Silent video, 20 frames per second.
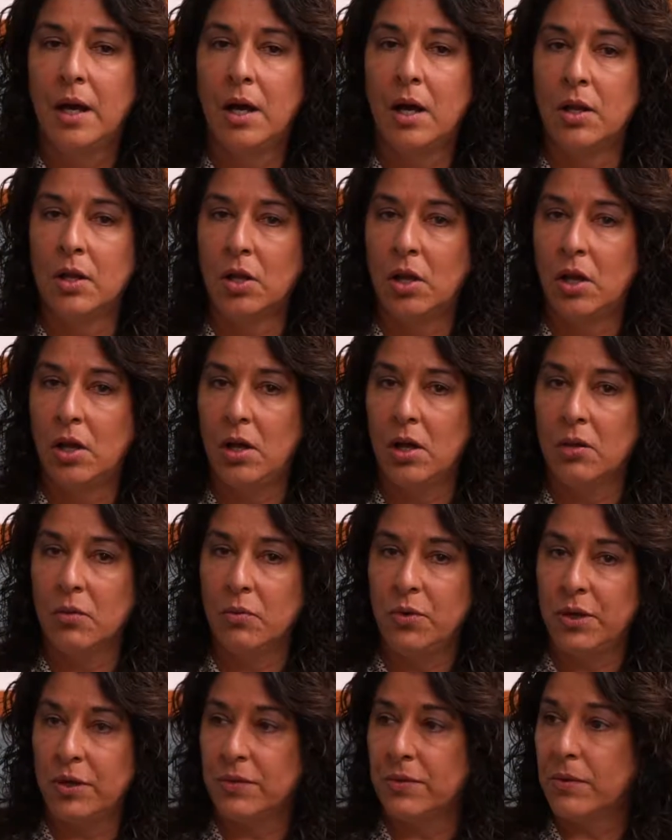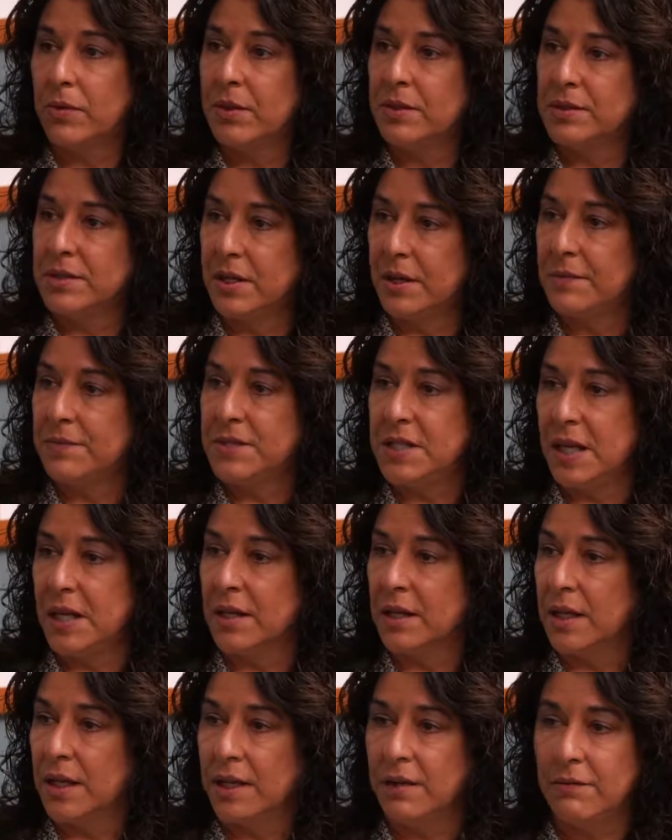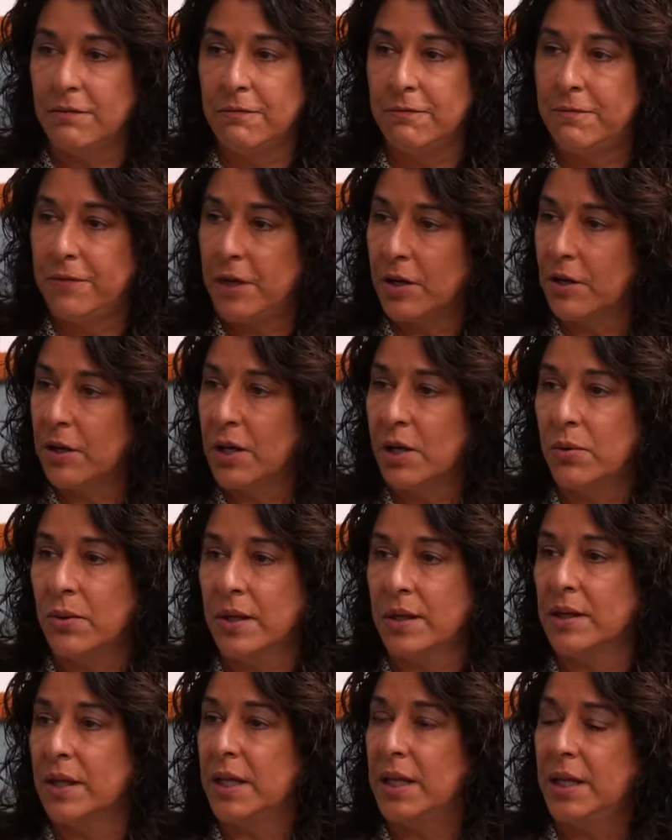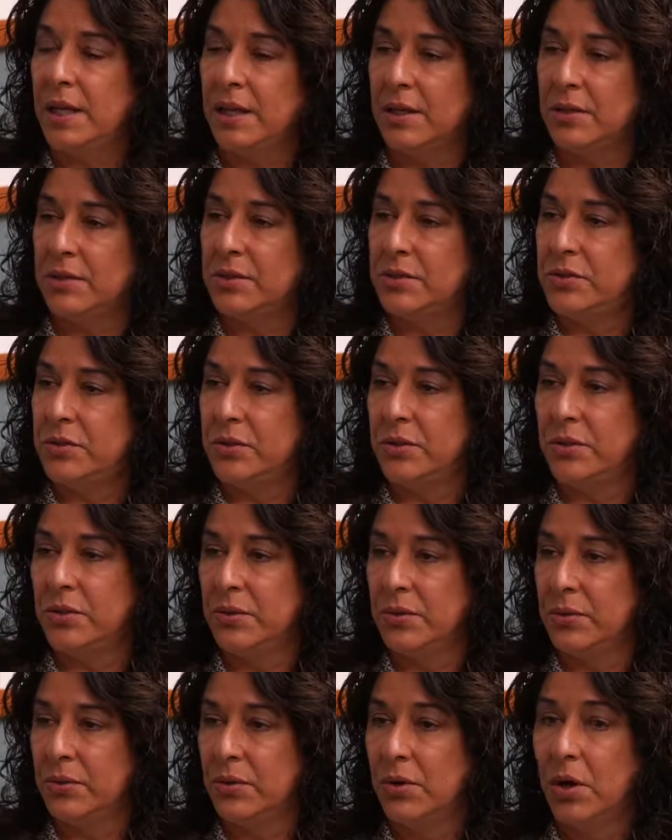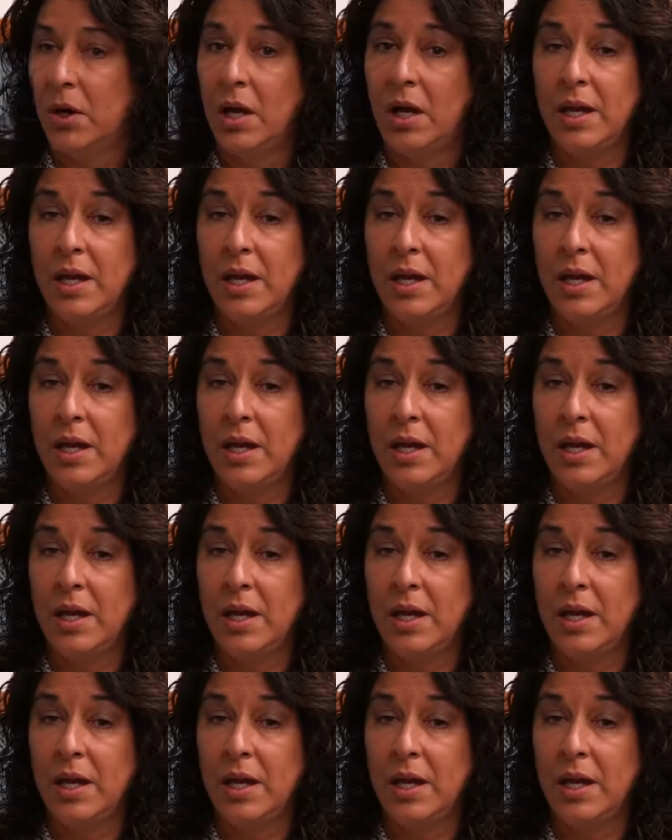along with dovetailing very quickly into,